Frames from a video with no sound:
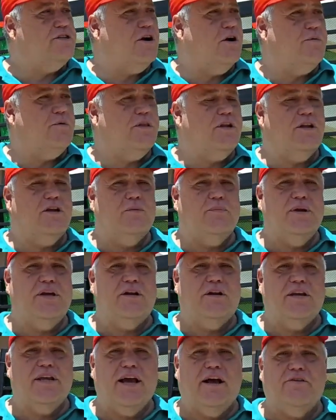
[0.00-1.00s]
start with a little bit
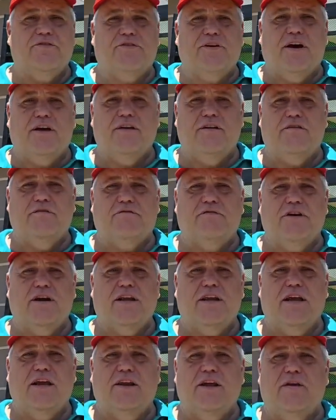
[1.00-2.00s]
on the outside in the
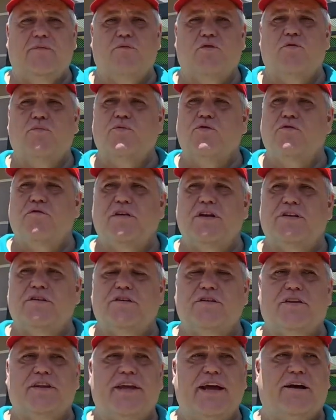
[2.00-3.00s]
front and then we'll move
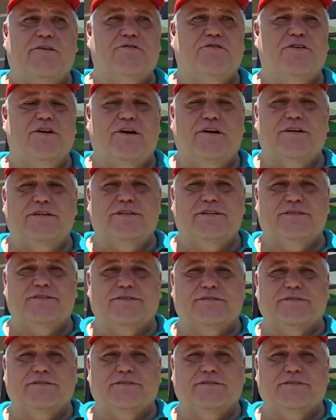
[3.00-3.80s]
into the downstairs